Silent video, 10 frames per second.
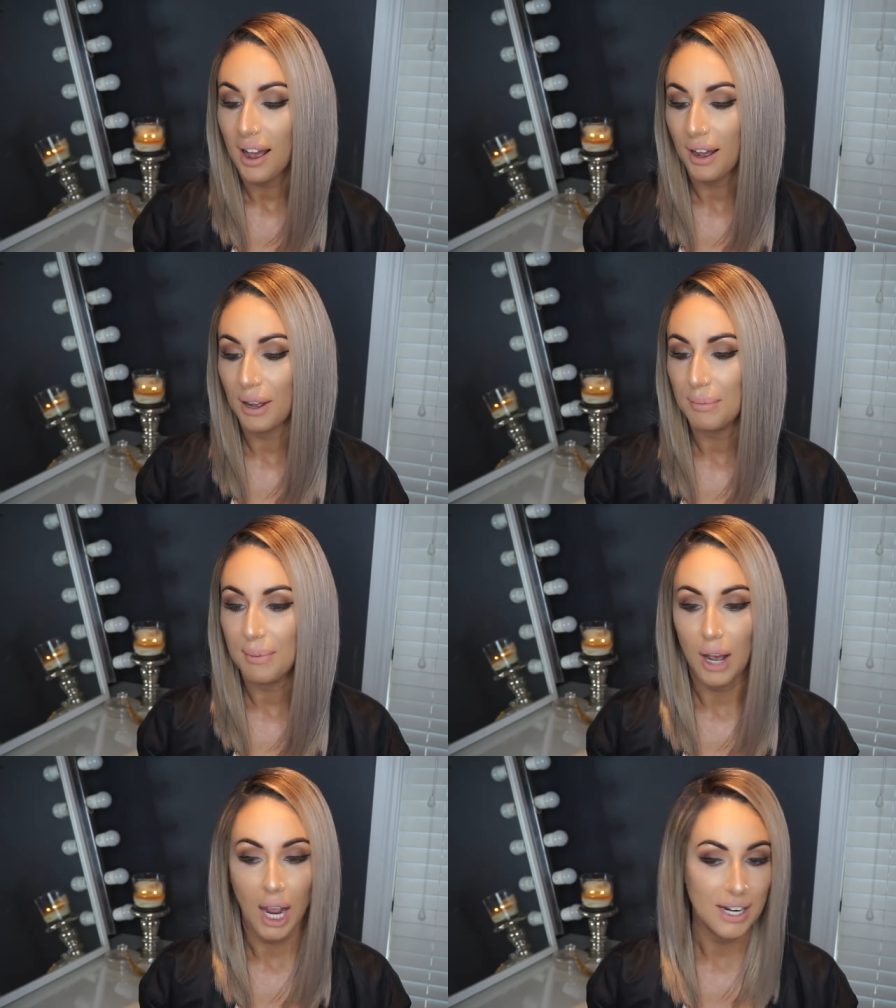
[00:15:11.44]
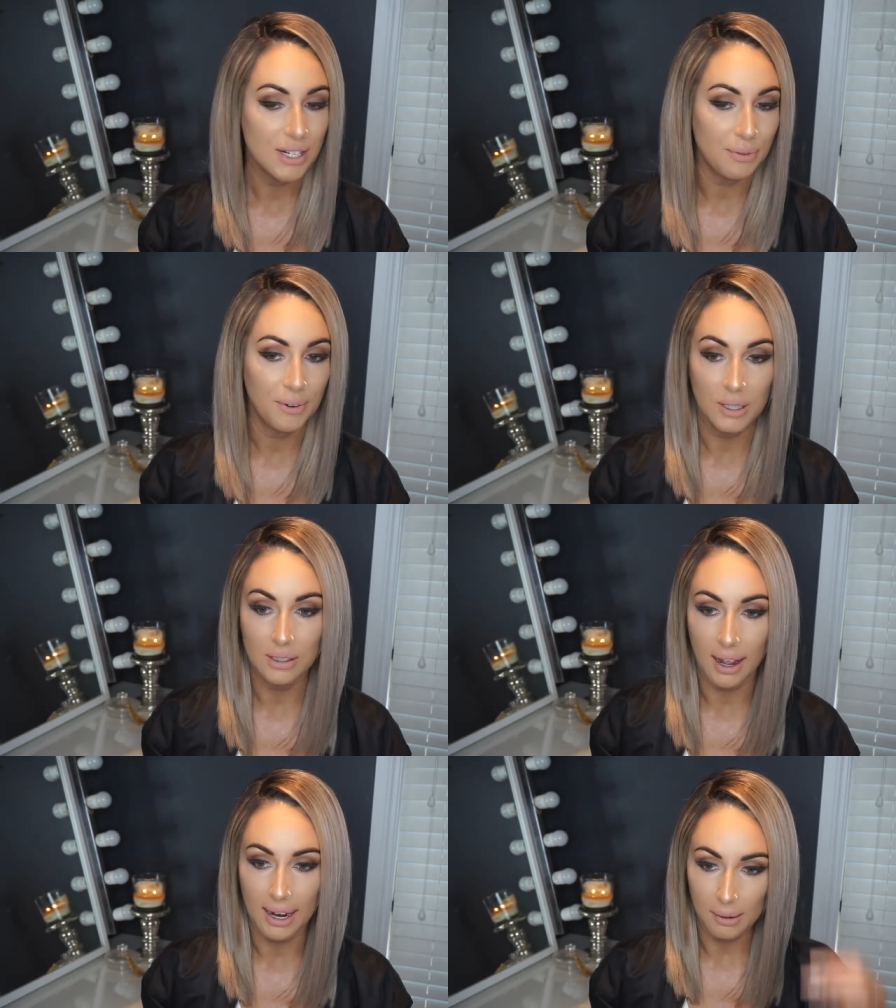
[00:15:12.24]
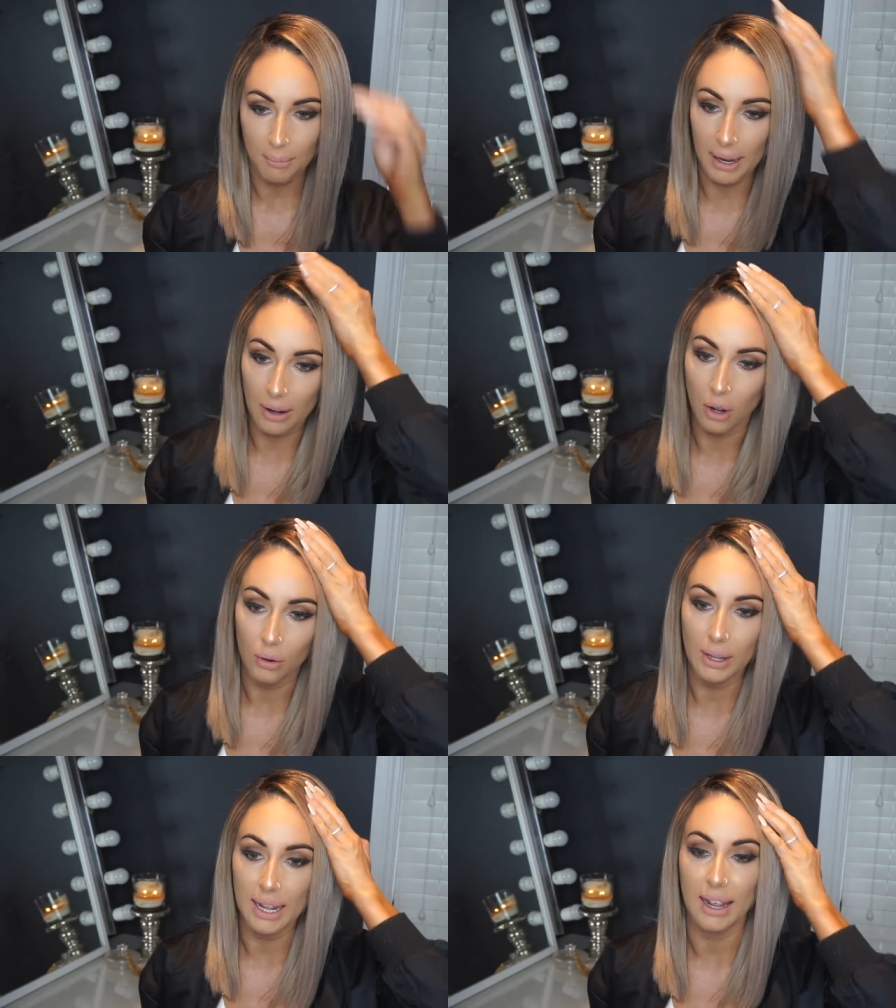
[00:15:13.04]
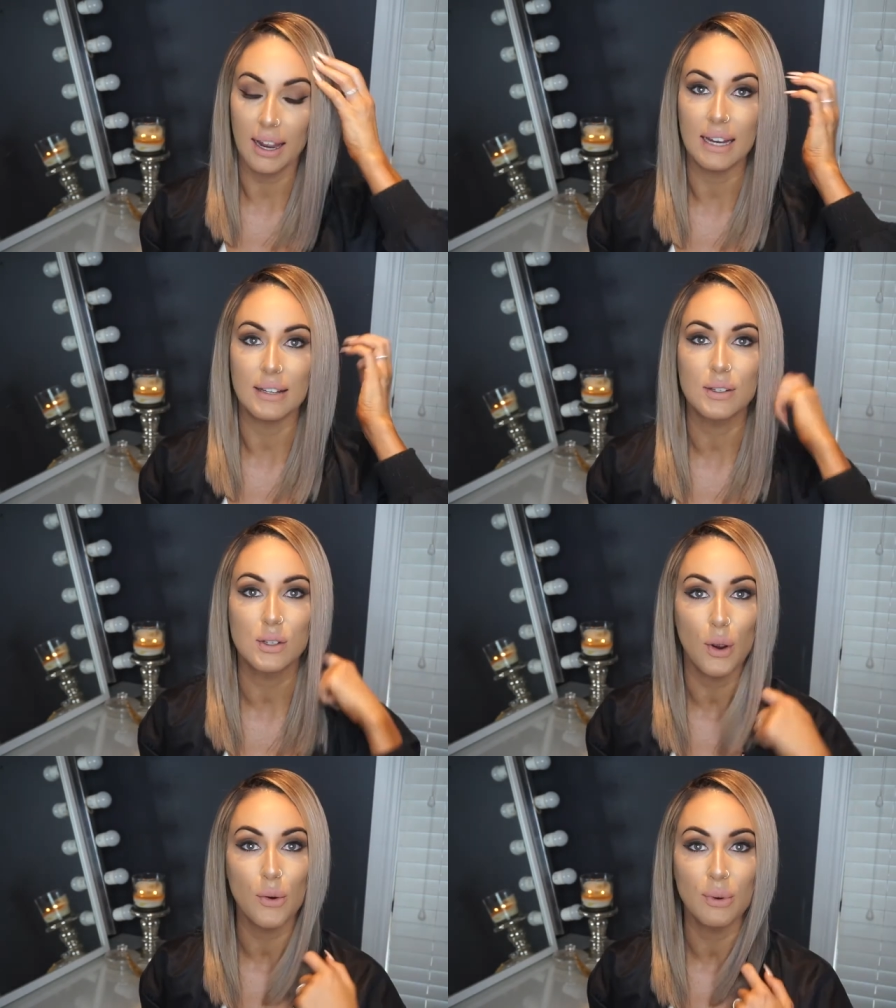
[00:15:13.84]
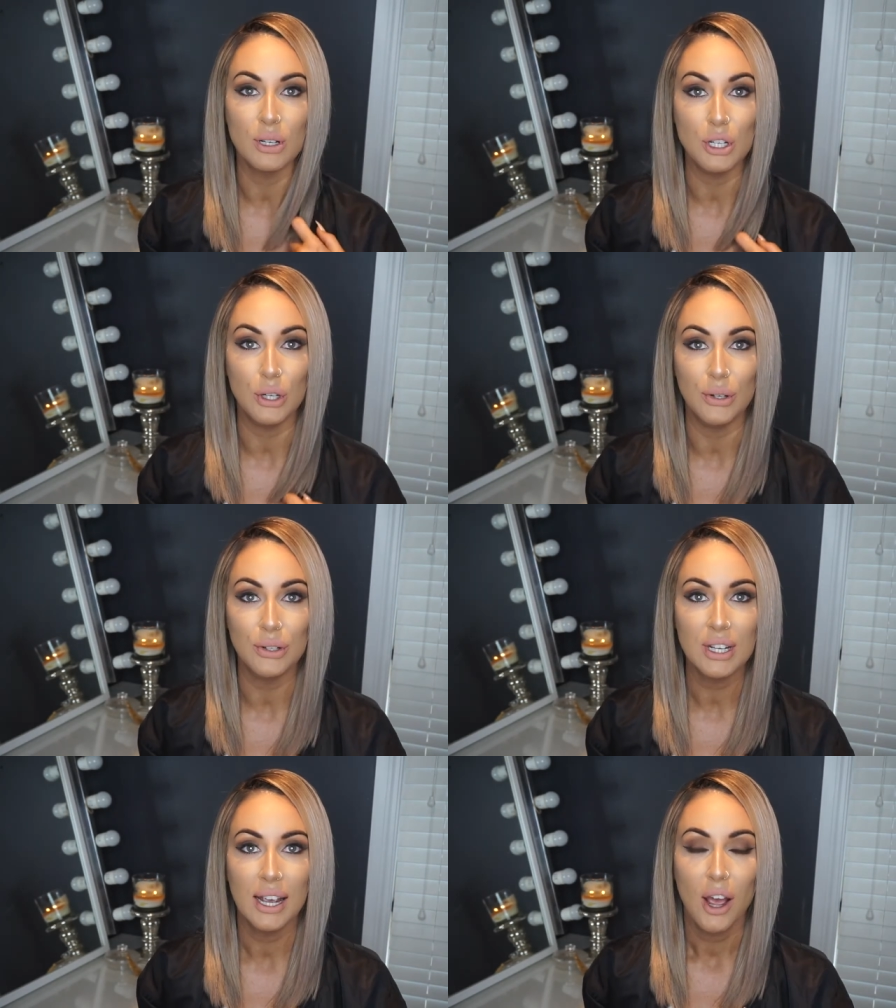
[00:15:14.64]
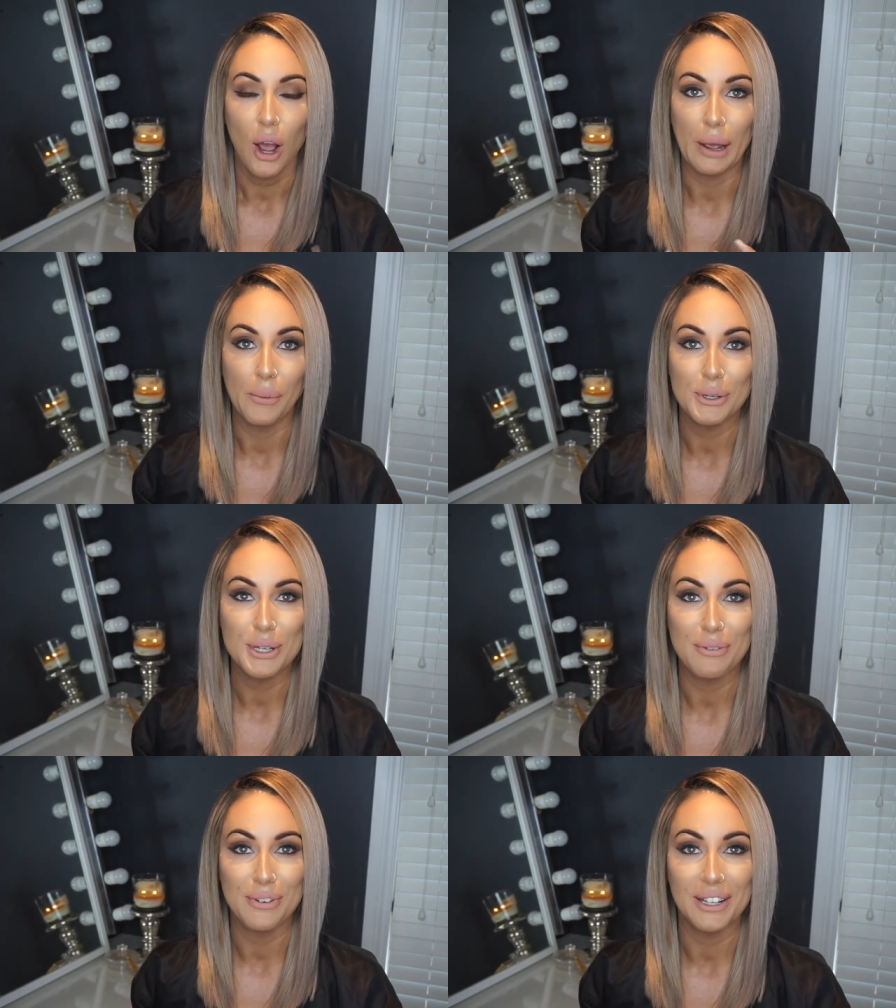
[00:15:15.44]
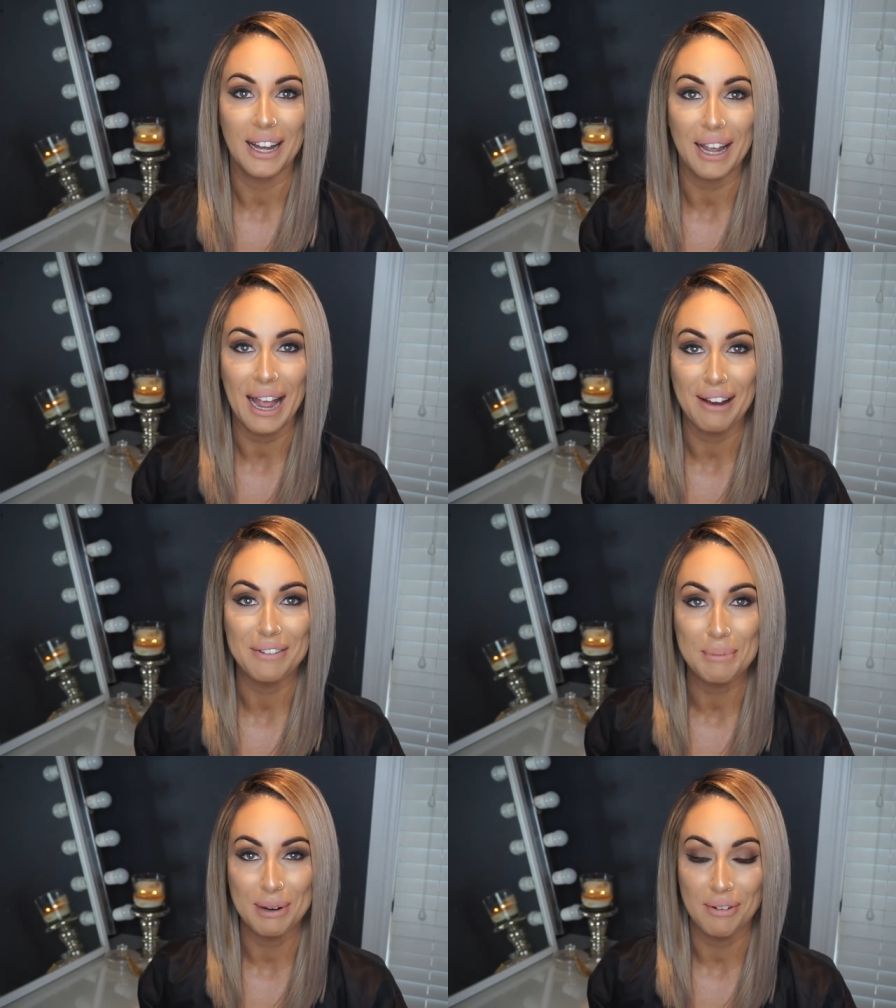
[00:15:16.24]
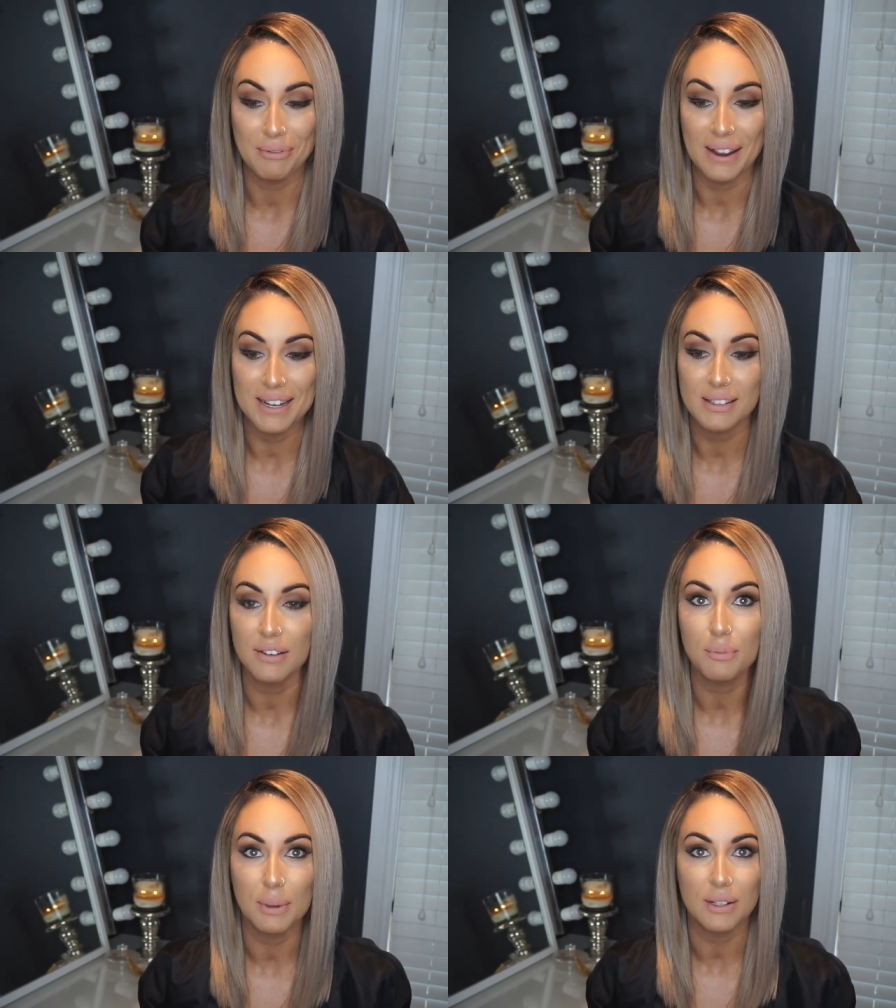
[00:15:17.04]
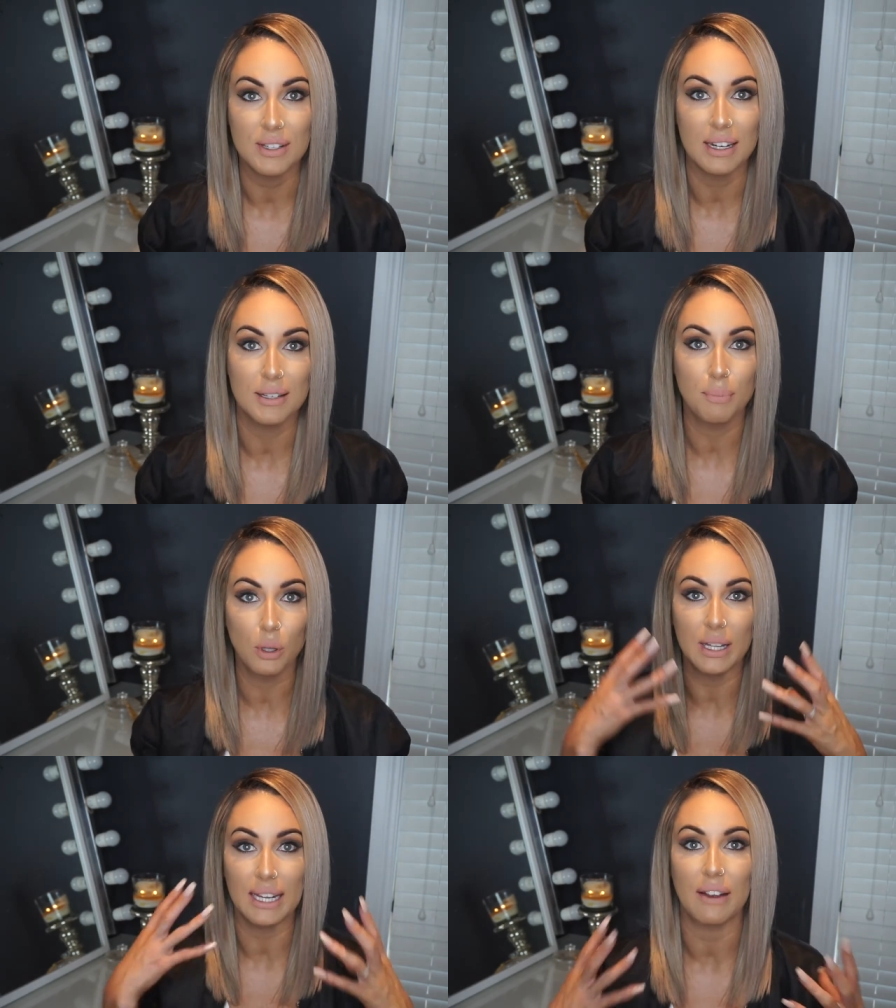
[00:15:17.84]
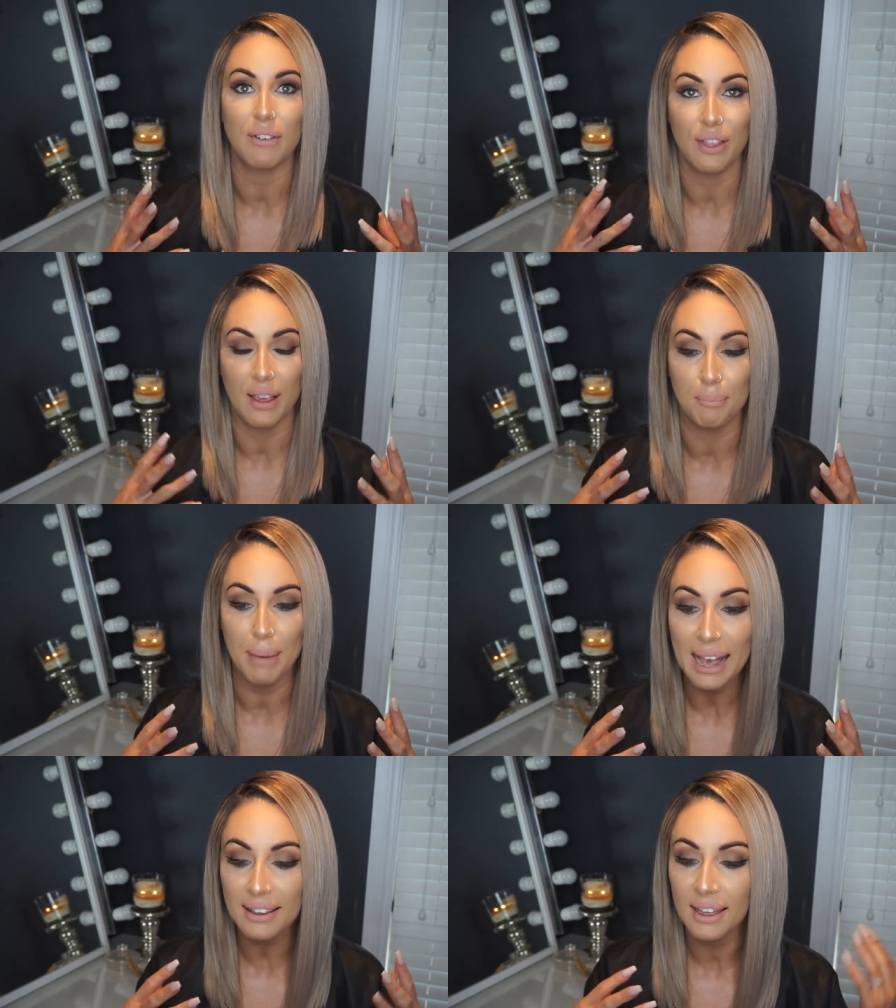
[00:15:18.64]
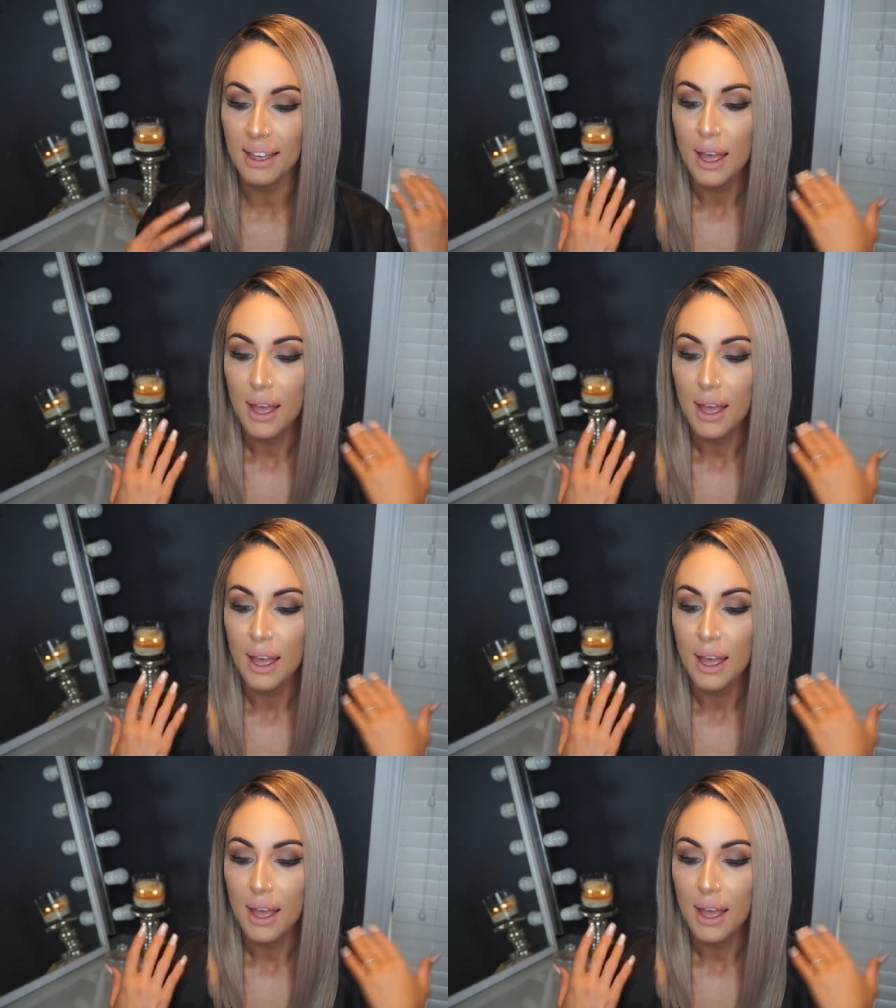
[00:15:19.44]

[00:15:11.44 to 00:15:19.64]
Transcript: I just feel like my whole hair is so renewed. I also feel like I have a bit of a facelift because it is pulling everything back.